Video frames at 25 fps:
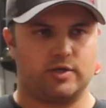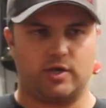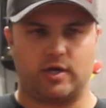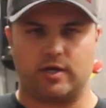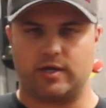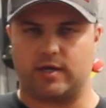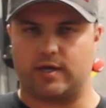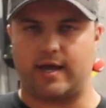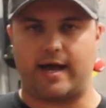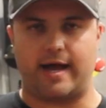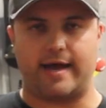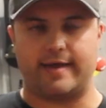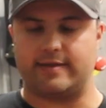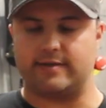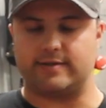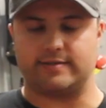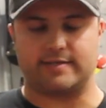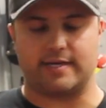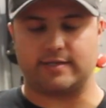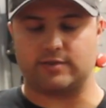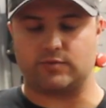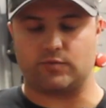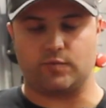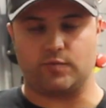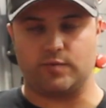a guy that just
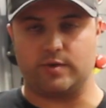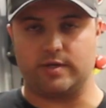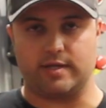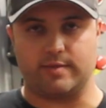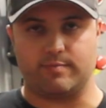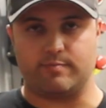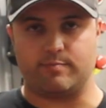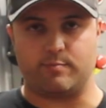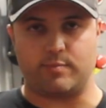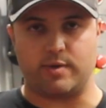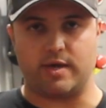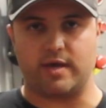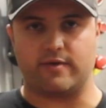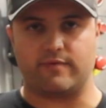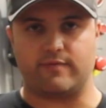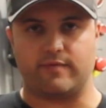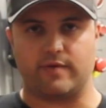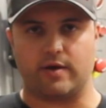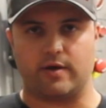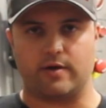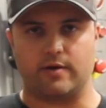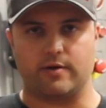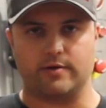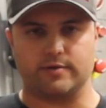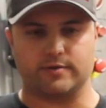has really big
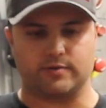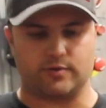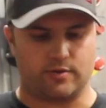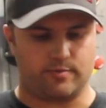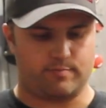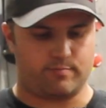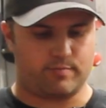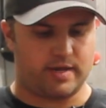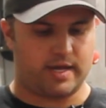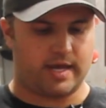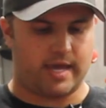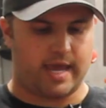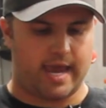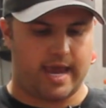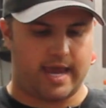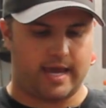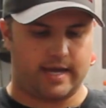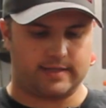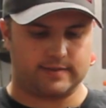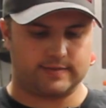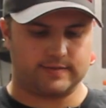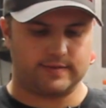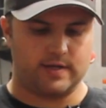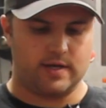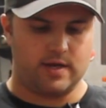fingers or big
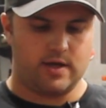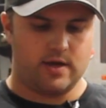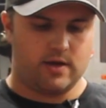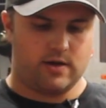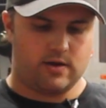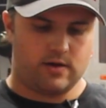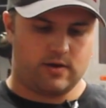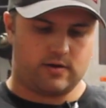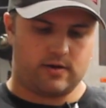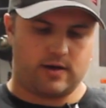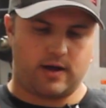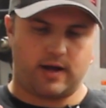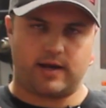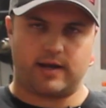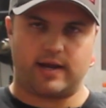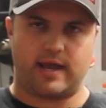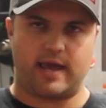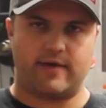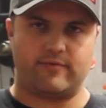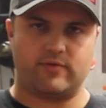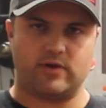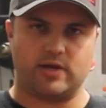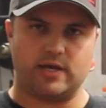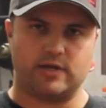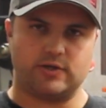hands, you're not going to
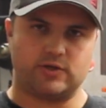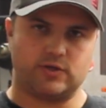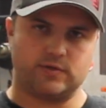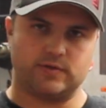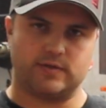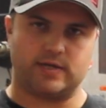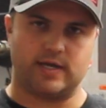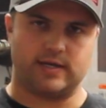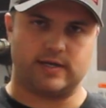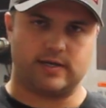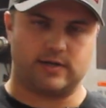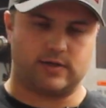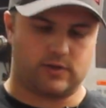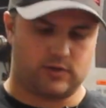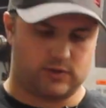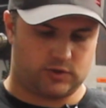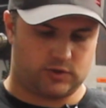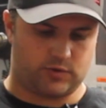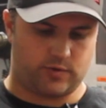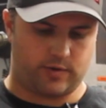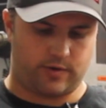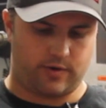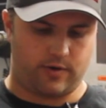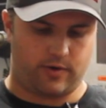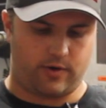have any issues getting into
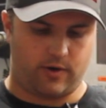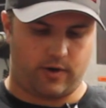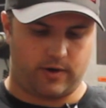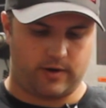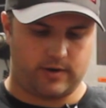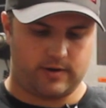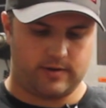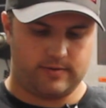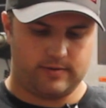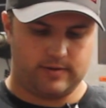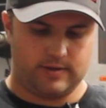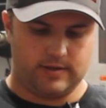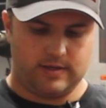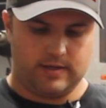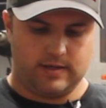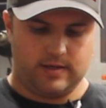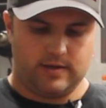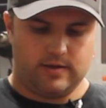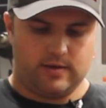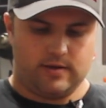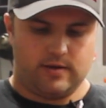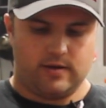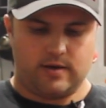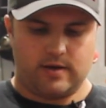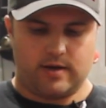trigger guard.
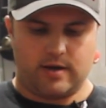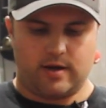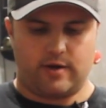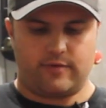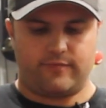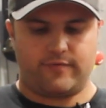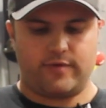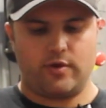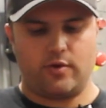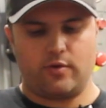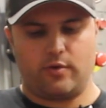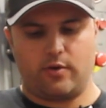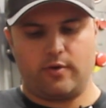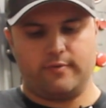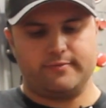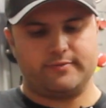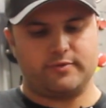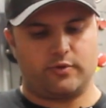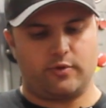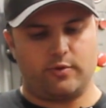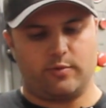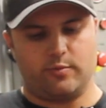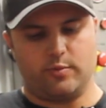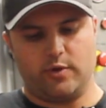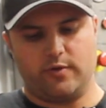Finger grooves
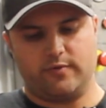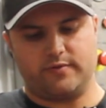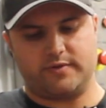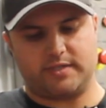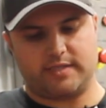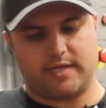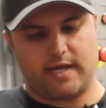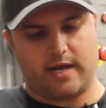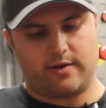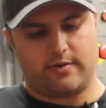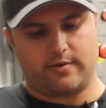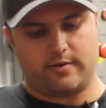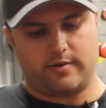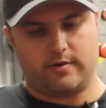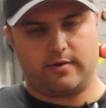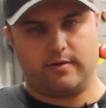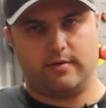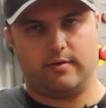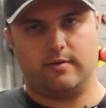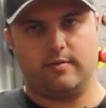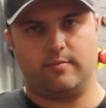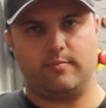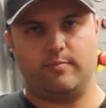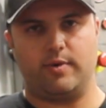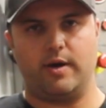are removed standard,
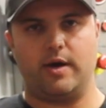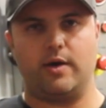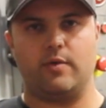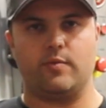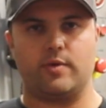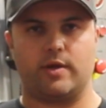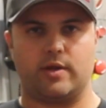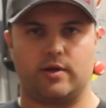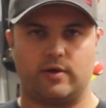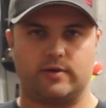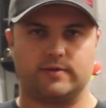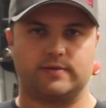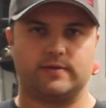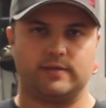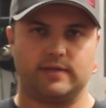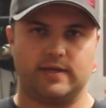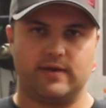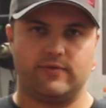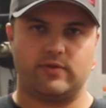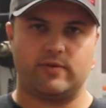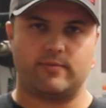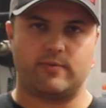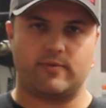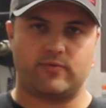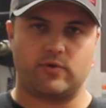but we can also
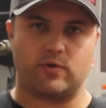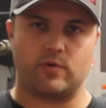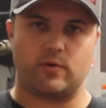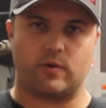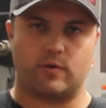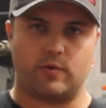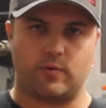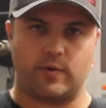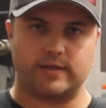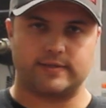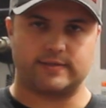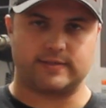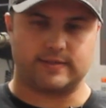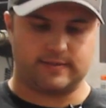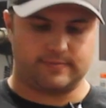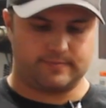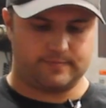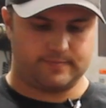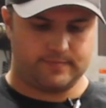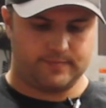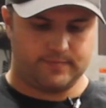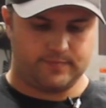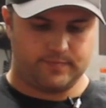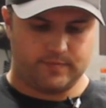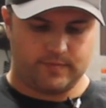leave them if you request it.
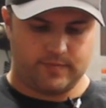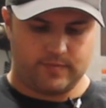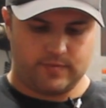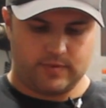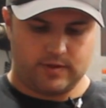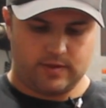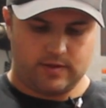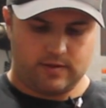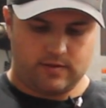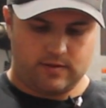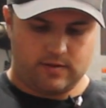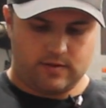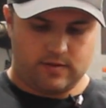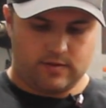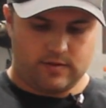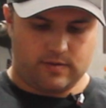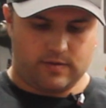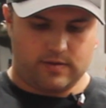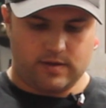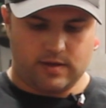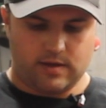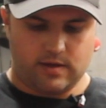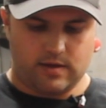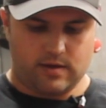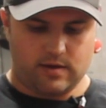
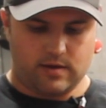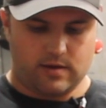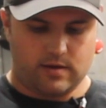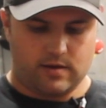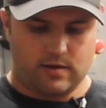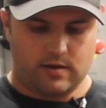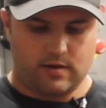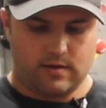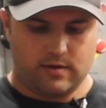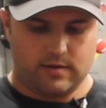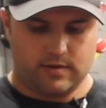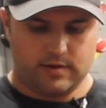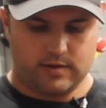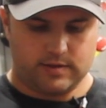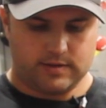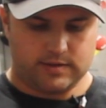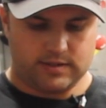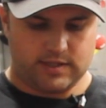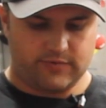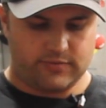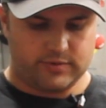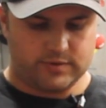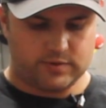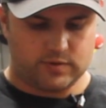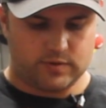The
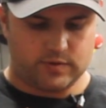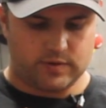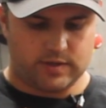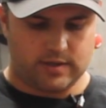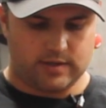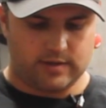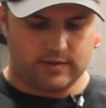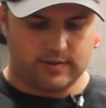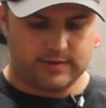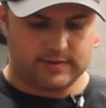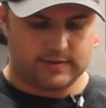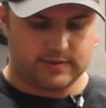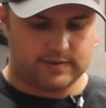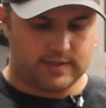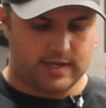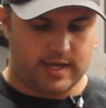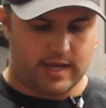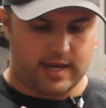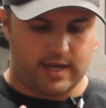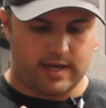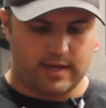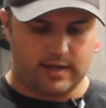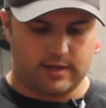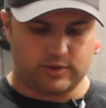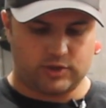difference between, this is
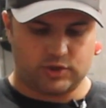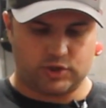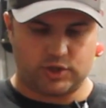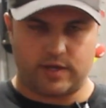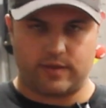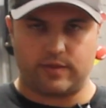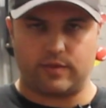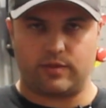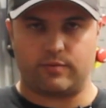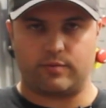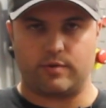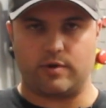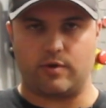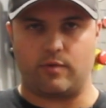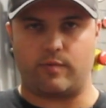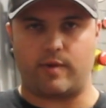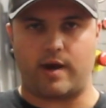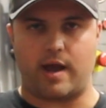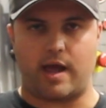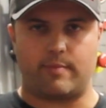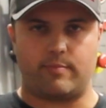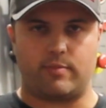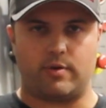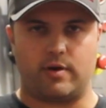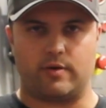a Gen 3
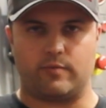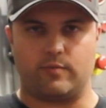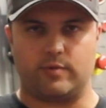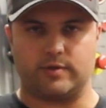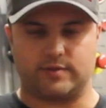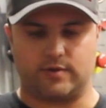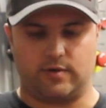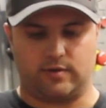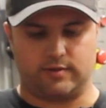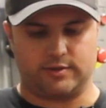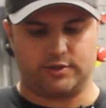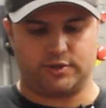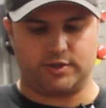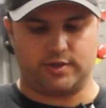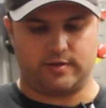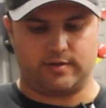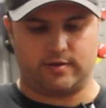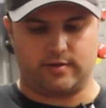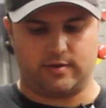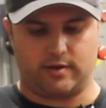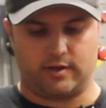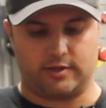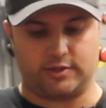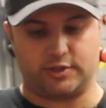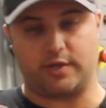wrap on what's called
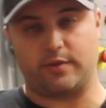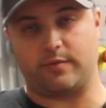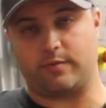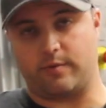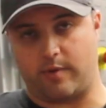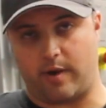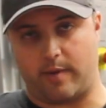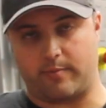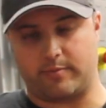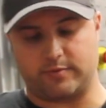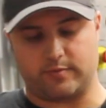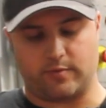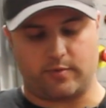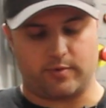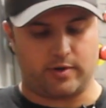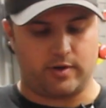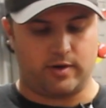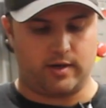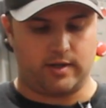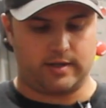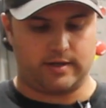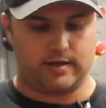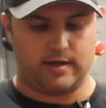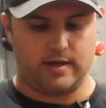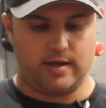a Gen 3 wrap is what we
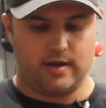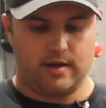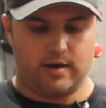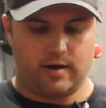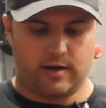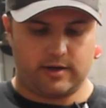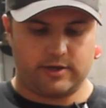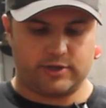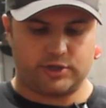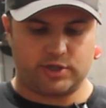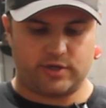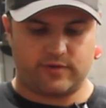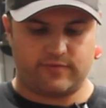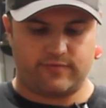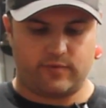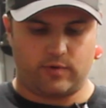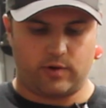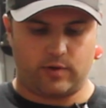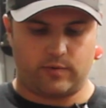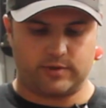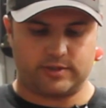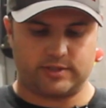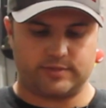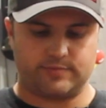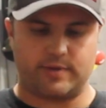call it, on a Gen
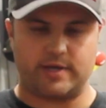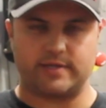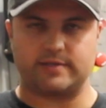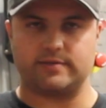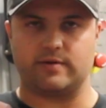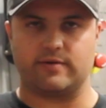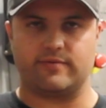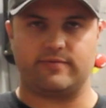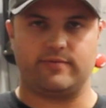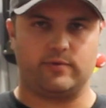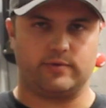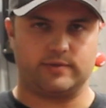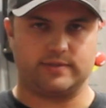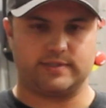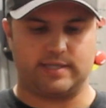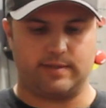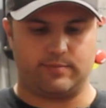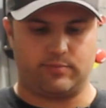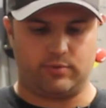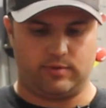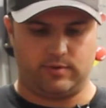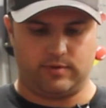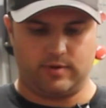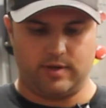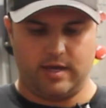4, which is basically a full
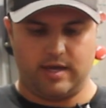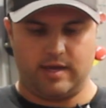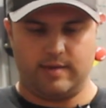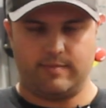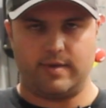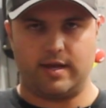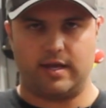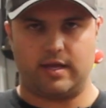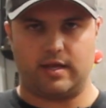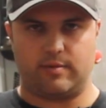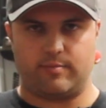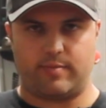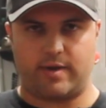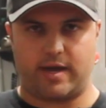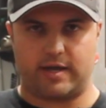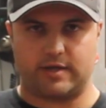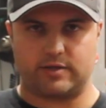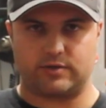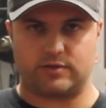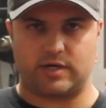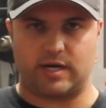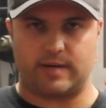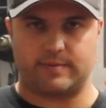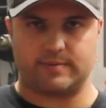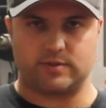stipple, making the back
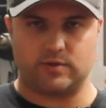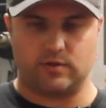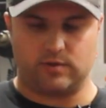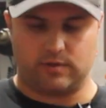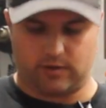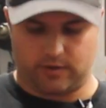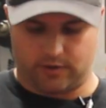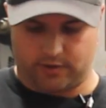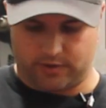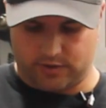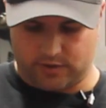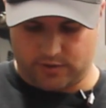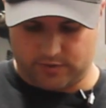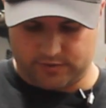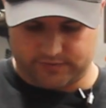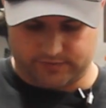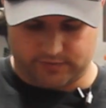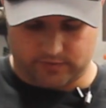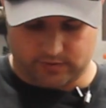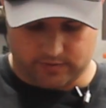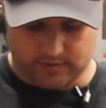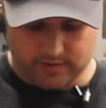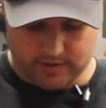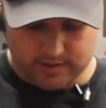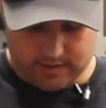straps no longer
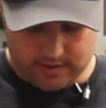useful.